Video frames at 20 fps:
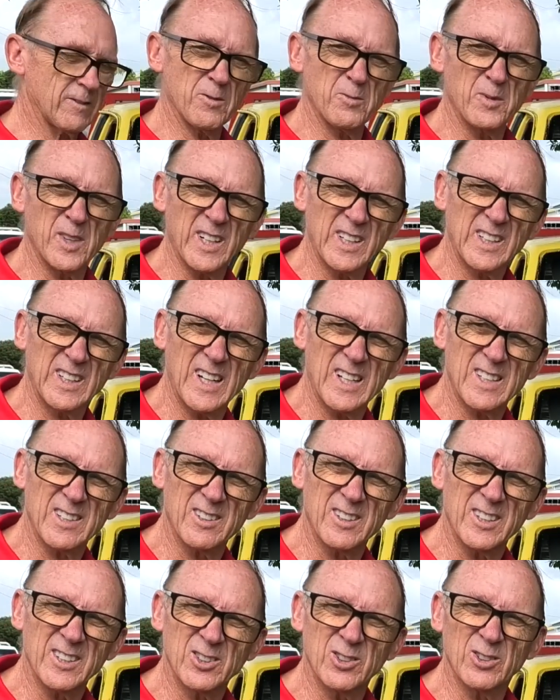them, I
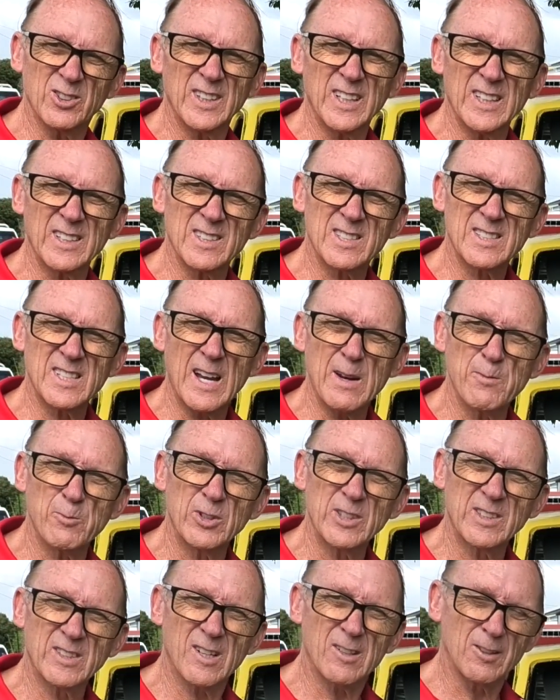gather I'd get the same
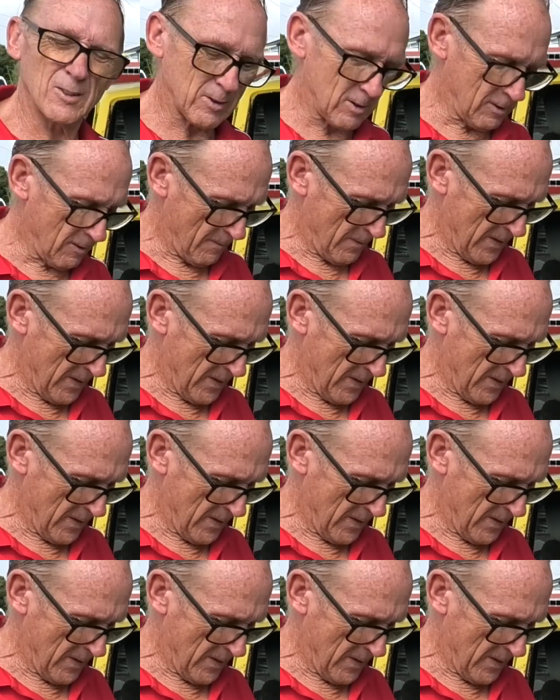result.